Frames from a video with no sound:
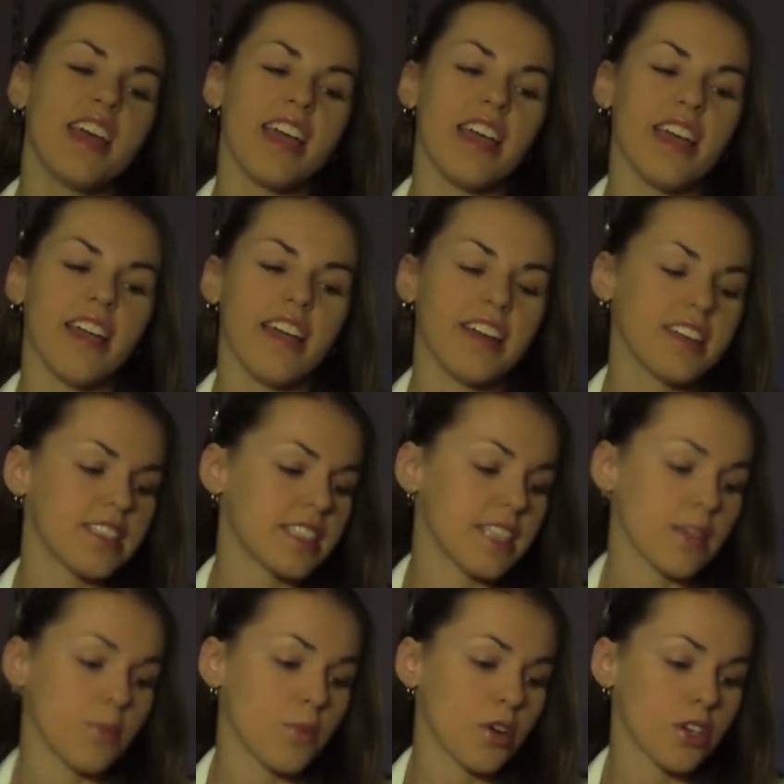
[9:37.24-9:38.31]
and
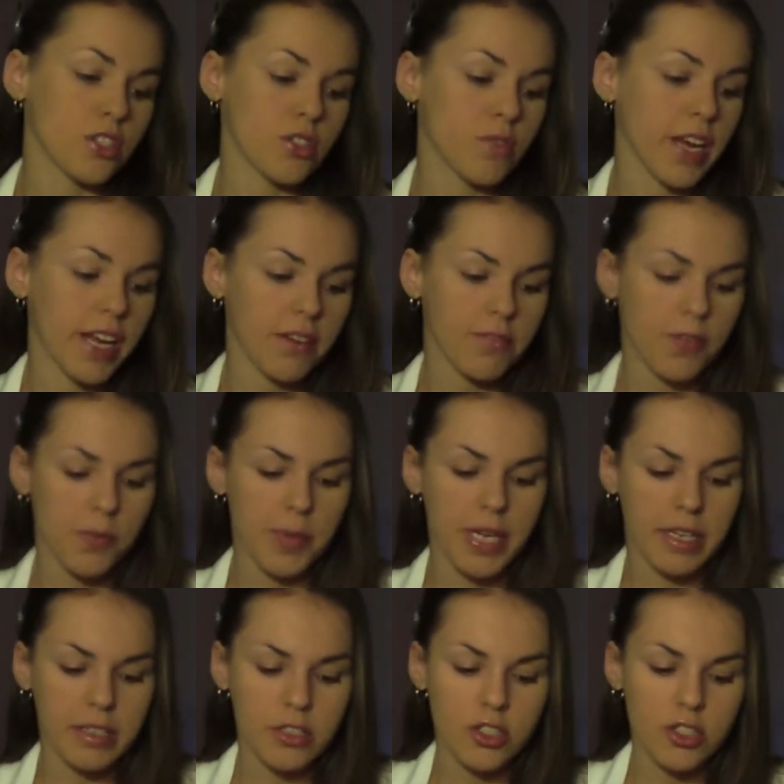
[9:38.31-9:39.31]
it works great for me.